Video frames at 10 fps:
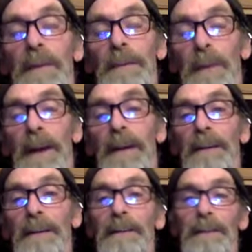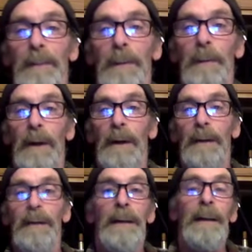the bridle from the barn.
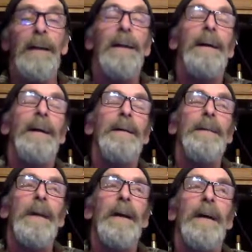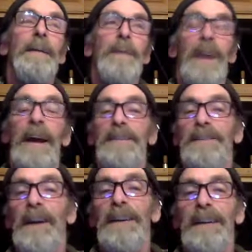But I
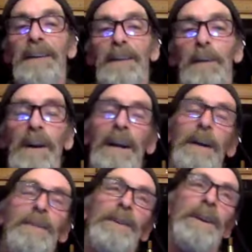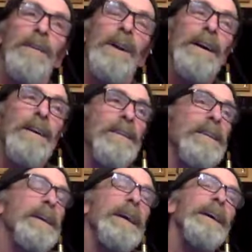still had to get to work, and I was looking around,
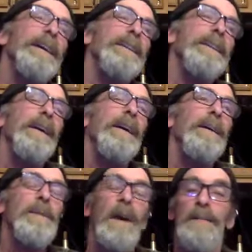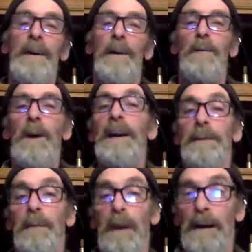and I found a
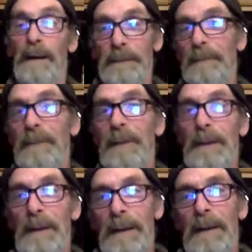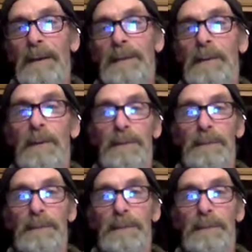riding bridle. So it was